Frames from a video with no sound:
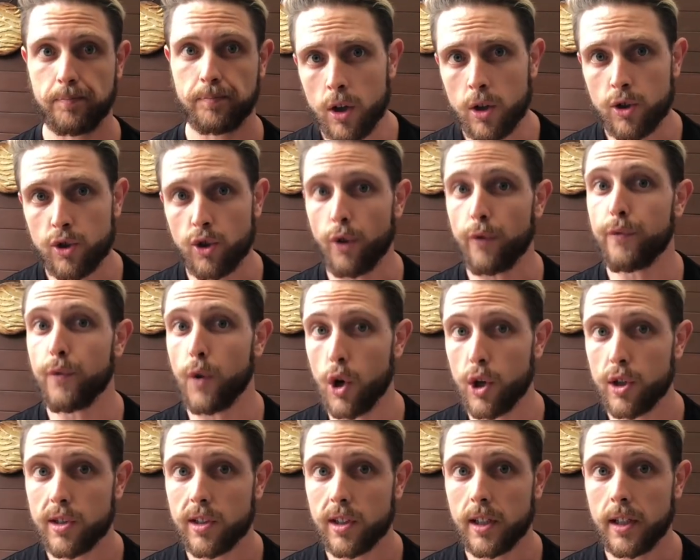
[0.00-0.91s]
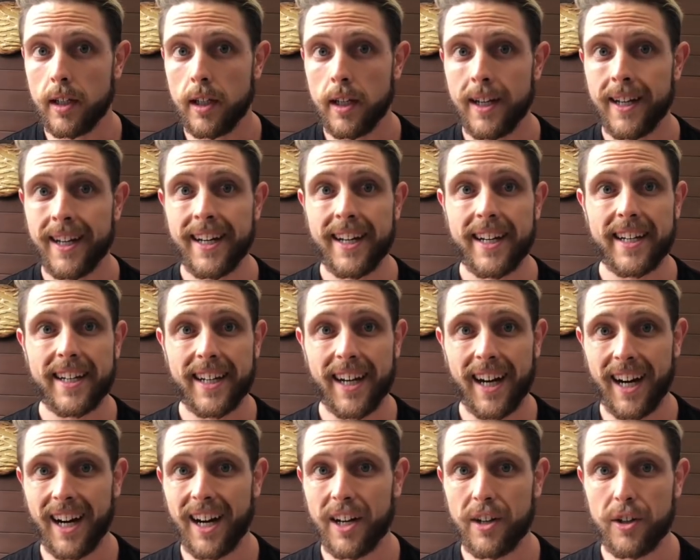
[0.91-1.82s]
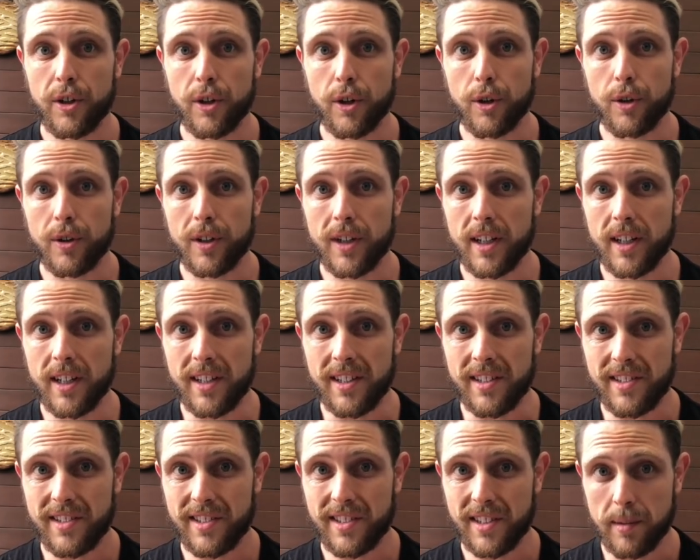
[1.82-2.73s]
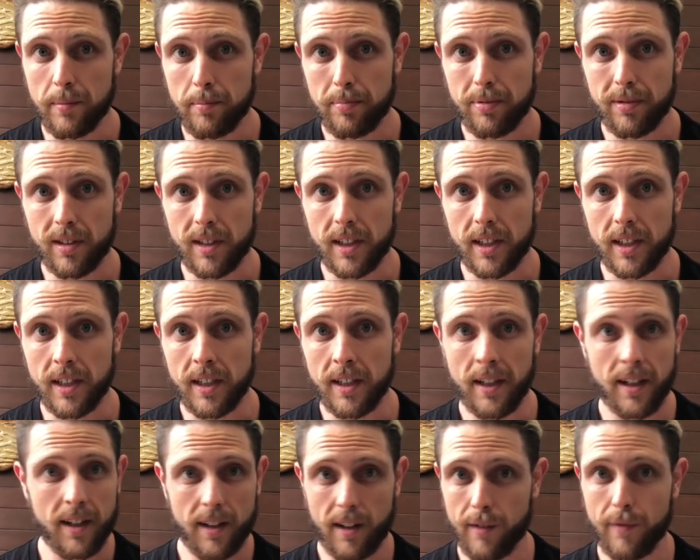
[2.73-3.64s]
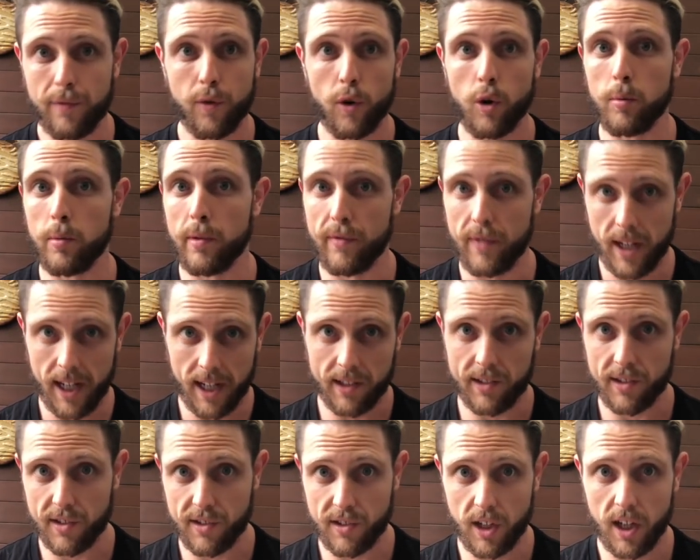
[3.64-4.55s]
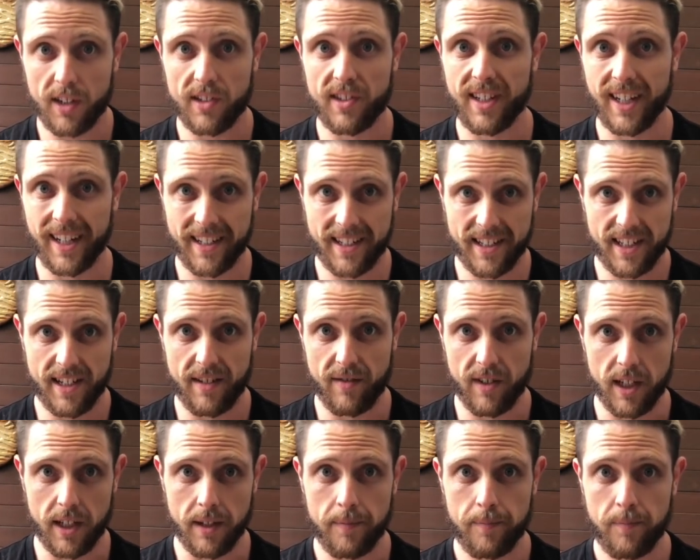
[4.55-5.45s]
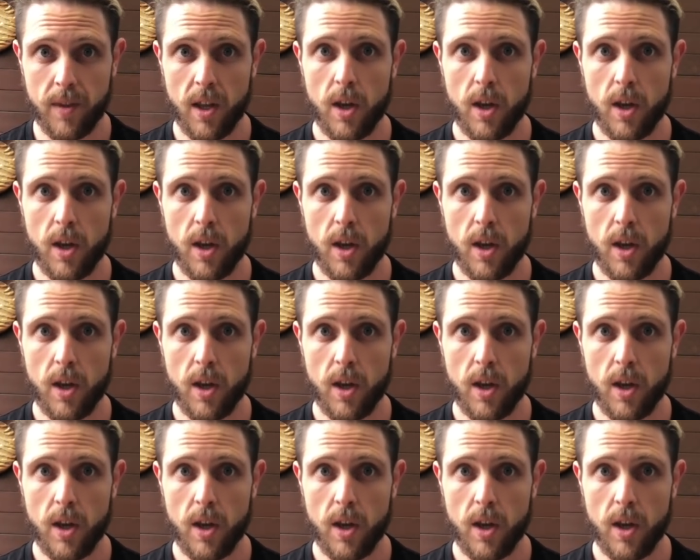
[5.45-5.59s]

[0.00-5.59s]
So firstly, cardio is simply a form of exercise and activity,